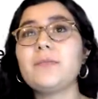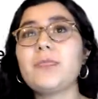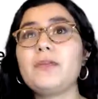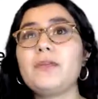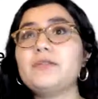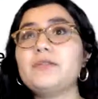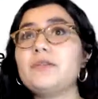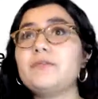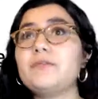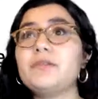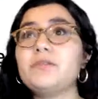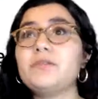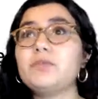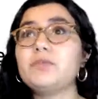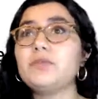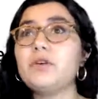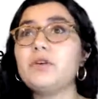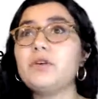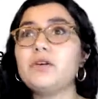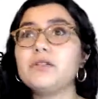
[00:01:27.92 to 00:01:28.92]
Some
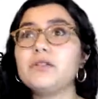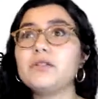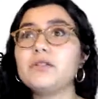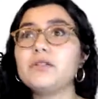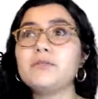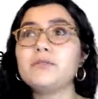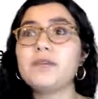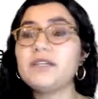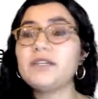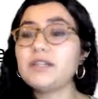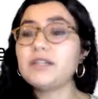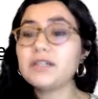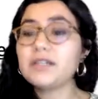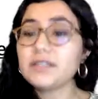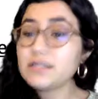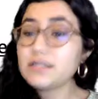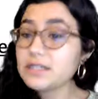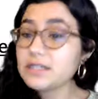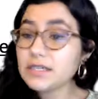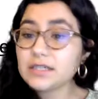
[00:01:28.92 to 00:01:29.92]
people also might not
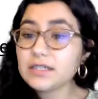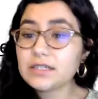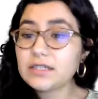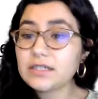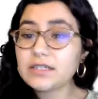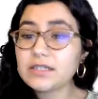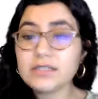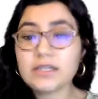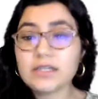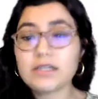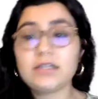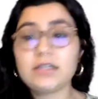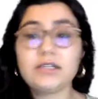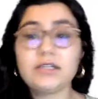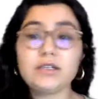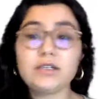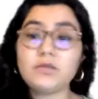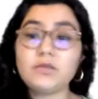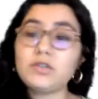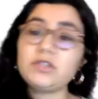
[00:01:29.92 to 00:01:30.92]
consent to a study
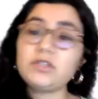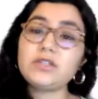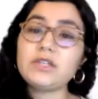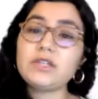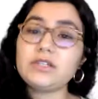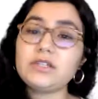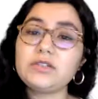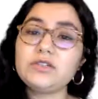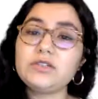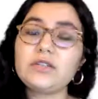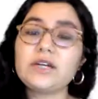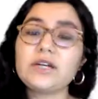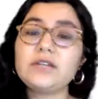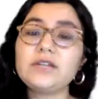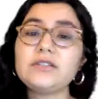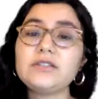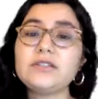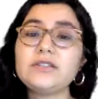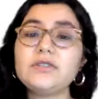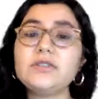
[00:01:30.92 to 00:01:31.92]
in which they do
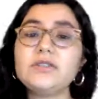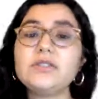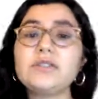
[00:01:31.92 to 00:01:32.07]
that. So